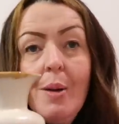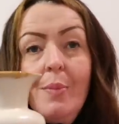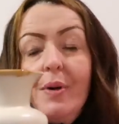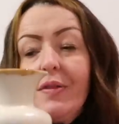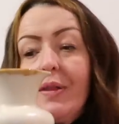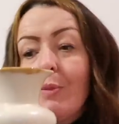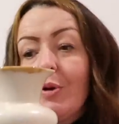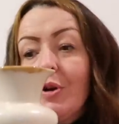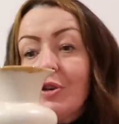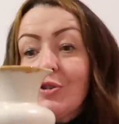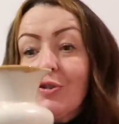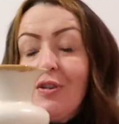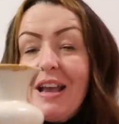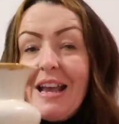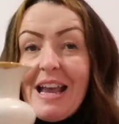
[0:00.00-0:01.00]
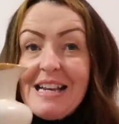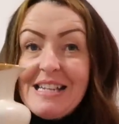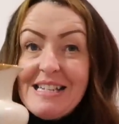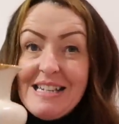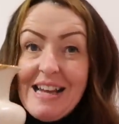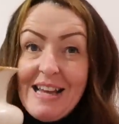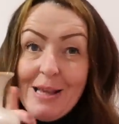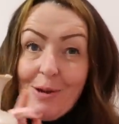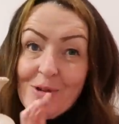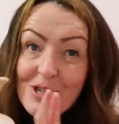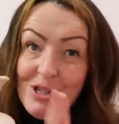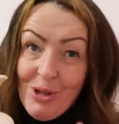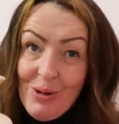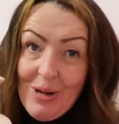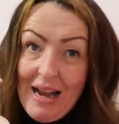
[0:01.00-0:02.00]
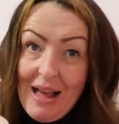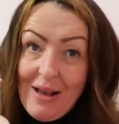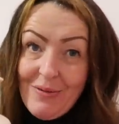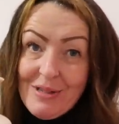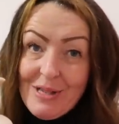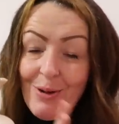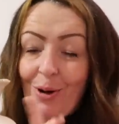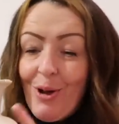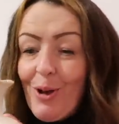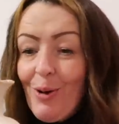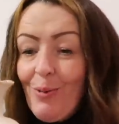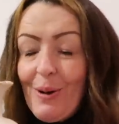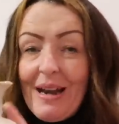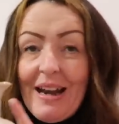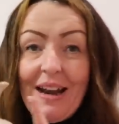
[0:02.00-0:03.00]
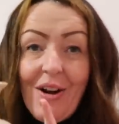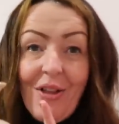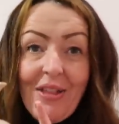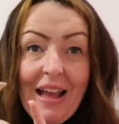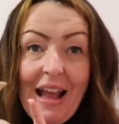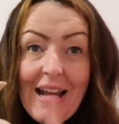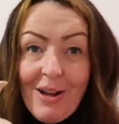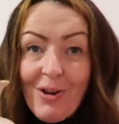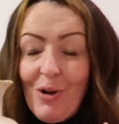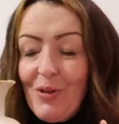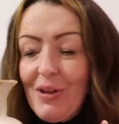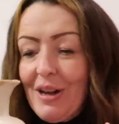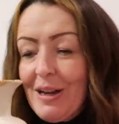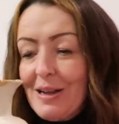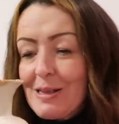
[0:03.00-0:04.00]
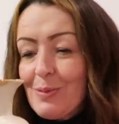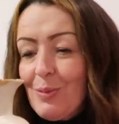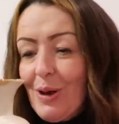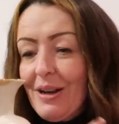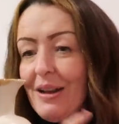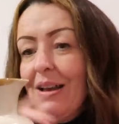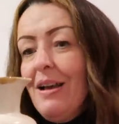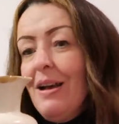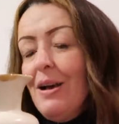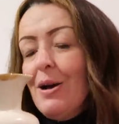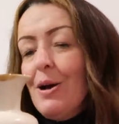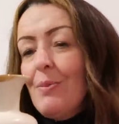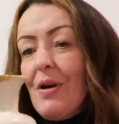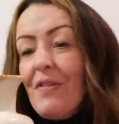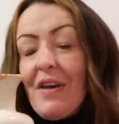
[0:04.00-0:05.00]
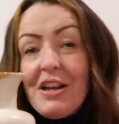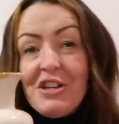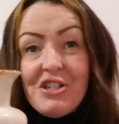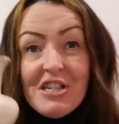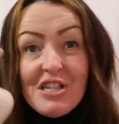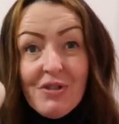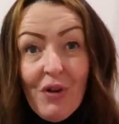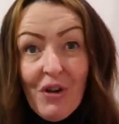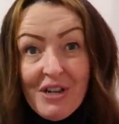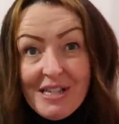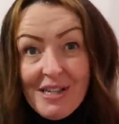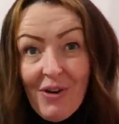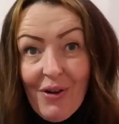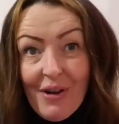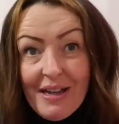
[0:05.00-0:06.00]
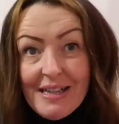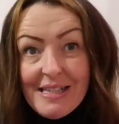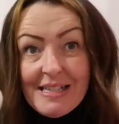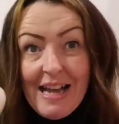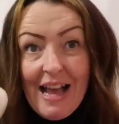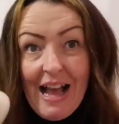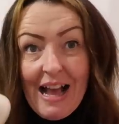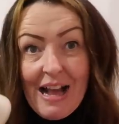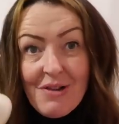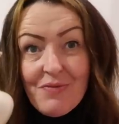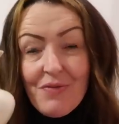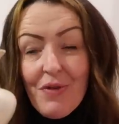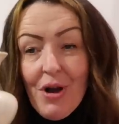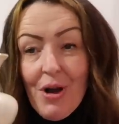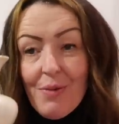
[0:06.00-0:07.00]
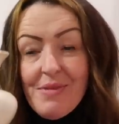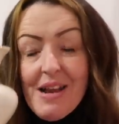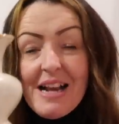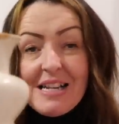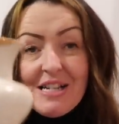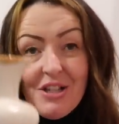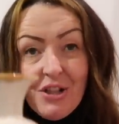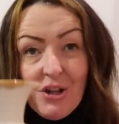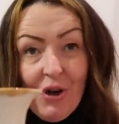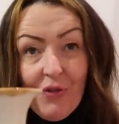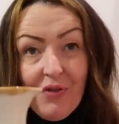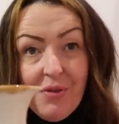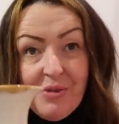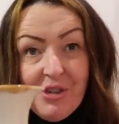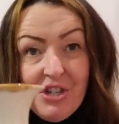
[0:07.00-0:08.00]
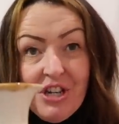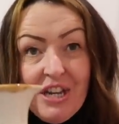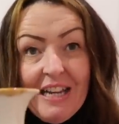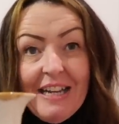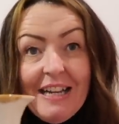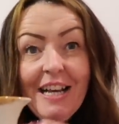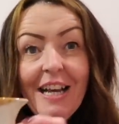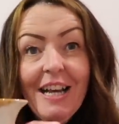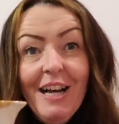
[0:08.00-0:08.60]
But then when I saw it again today, there was two left. So I got one, and I think Anna got the last one. And that is just the right size to have next to the coffee machine